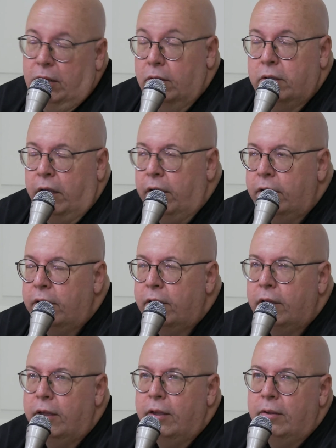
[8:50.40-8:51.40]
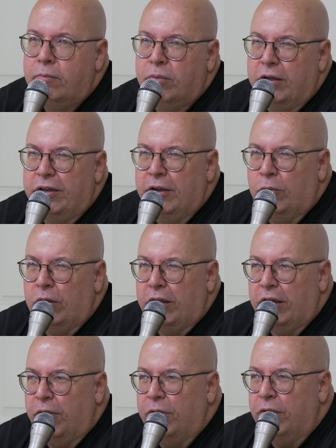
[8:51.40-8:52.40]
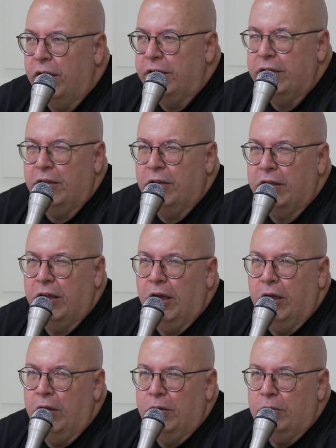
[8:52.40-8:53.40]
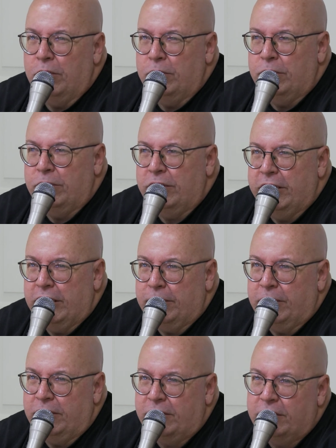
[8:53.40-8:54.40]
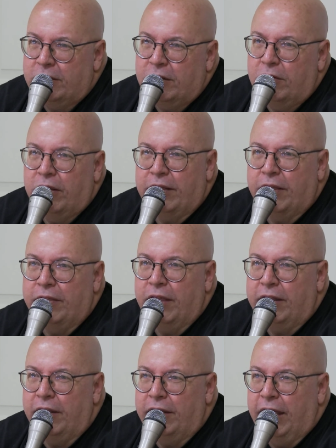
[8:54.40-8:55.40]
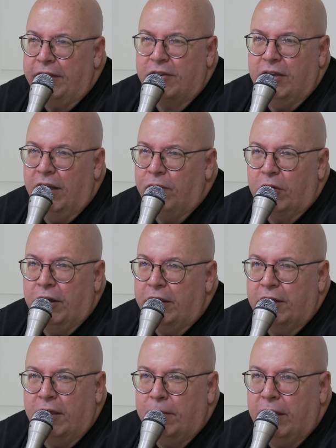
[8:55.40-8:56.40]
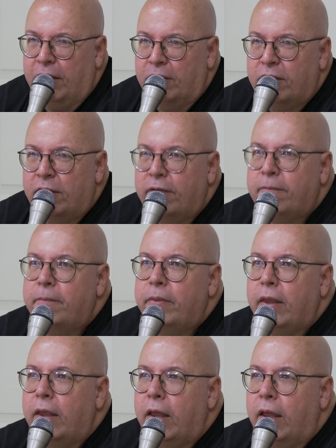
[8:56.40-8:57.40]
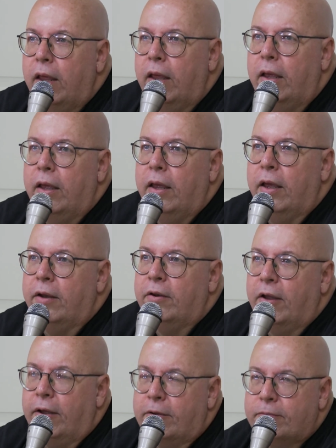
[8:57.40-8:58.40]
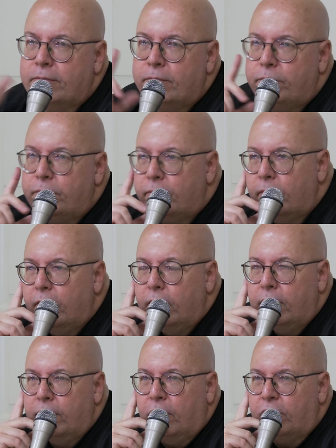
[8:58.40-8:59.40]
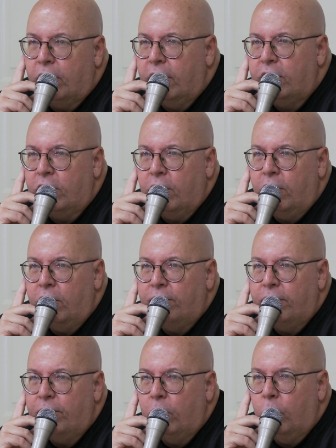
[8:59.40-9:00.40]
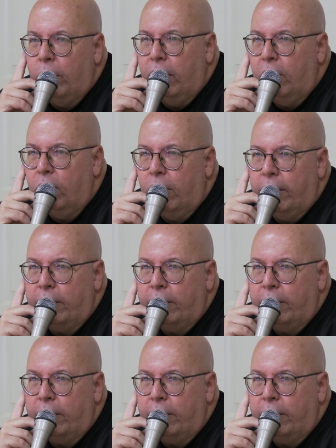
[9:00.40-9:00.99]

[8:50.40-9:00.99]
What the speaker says: okay. But, really, I thought, oh, damn it. That's never going to come out. And that was the last I heard of it for a while.